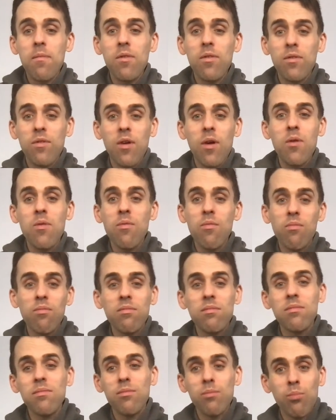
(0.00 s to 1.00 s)
so
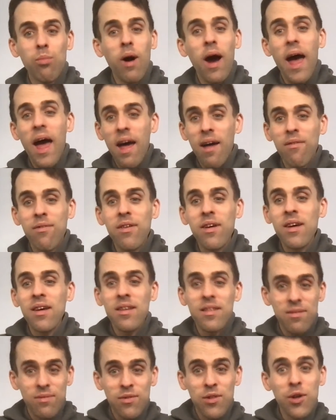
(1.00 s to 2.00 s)
whatever
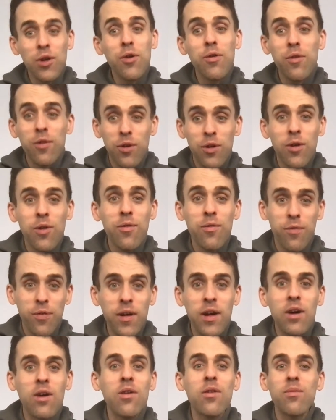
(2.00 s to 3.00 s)
you you
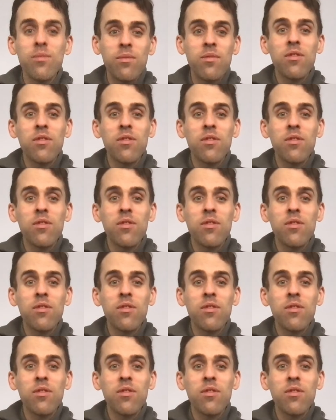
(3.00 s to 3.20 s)
feel